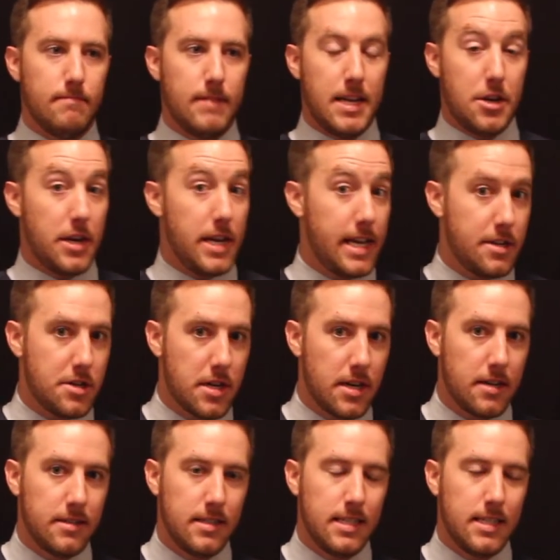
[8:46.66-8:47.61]

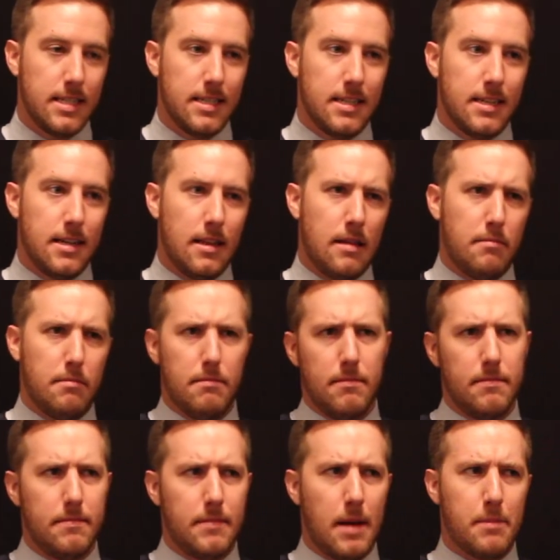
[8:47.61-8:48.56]
Indonesia.
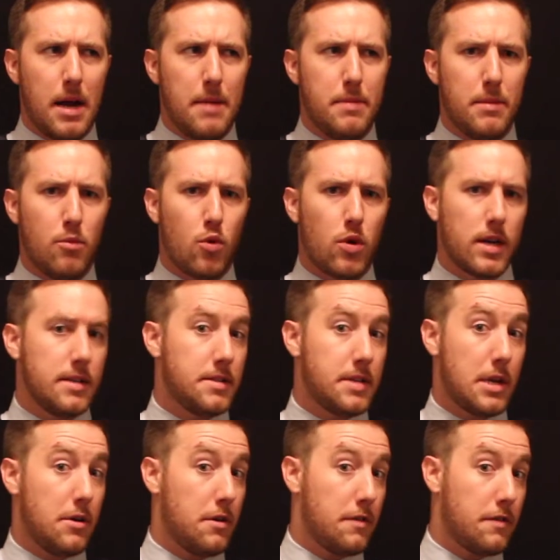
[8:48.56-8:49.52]
That might be more
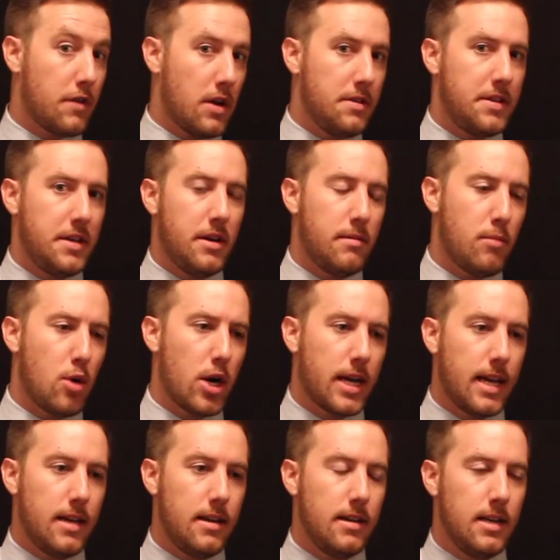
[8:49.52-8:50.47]
considered a frontier
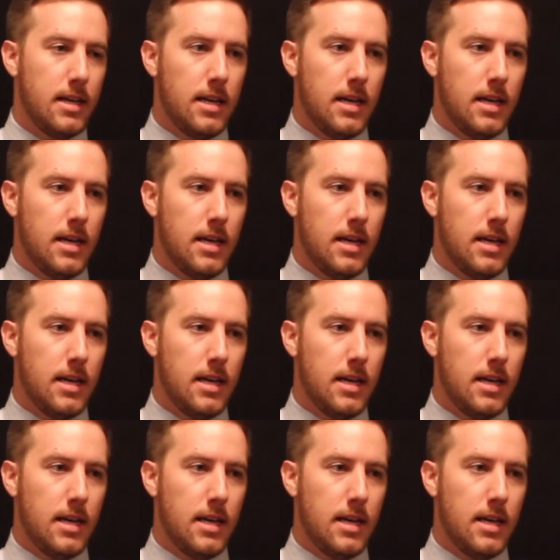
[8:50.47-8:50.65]
market.